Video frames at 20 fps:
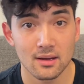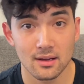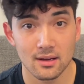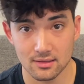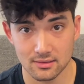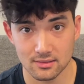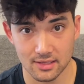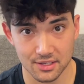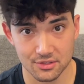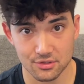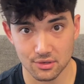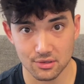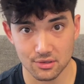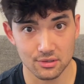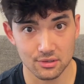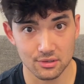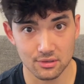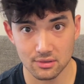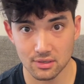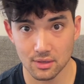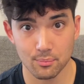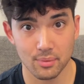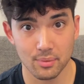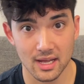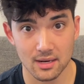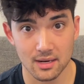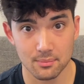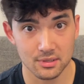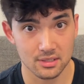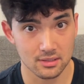electrical
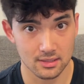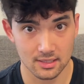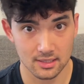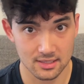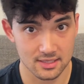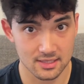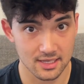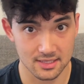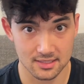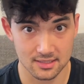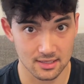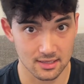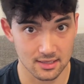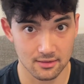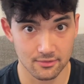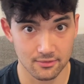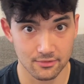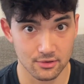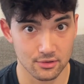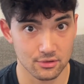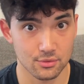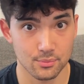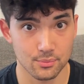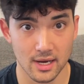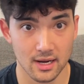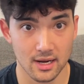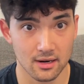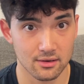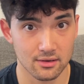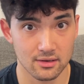compatibility testing for a new
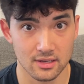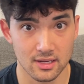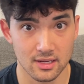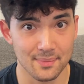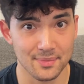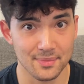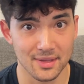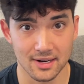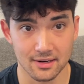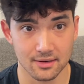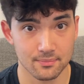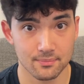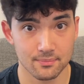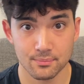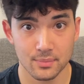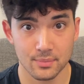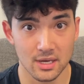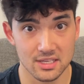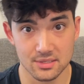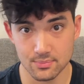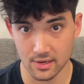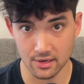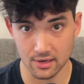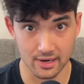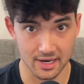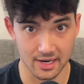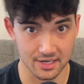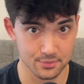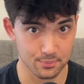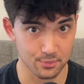battery. I'm not a
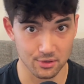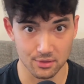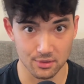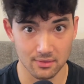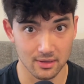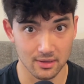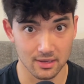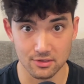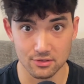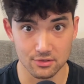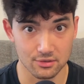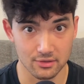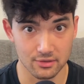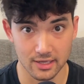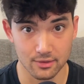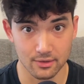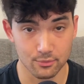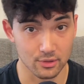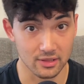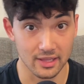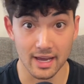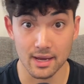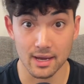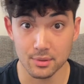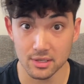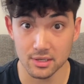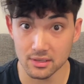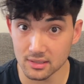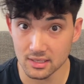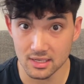pacemaker expert. They could do like
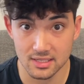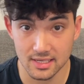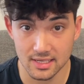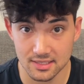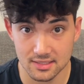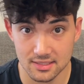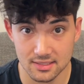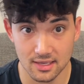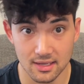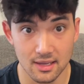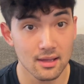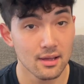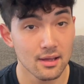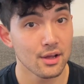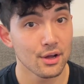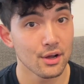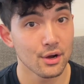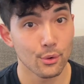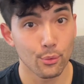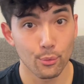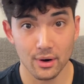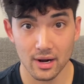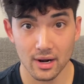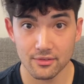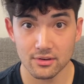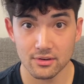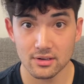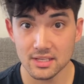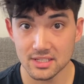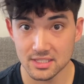reliability testing,
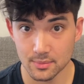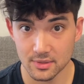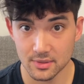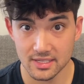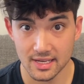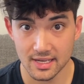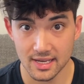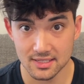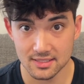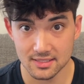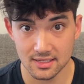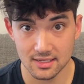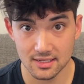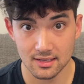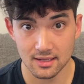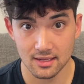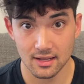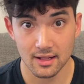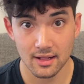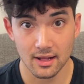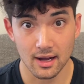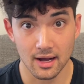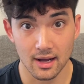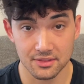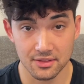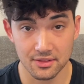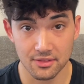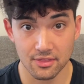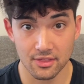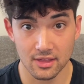whatever needs to be tested
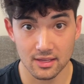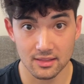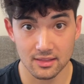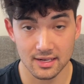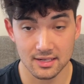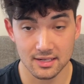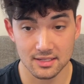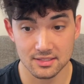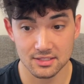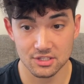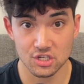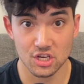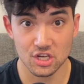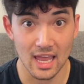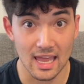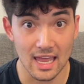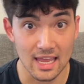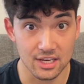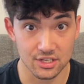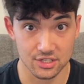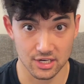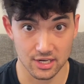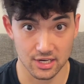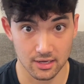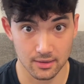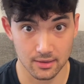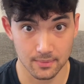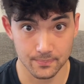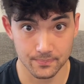on the thing that is changing.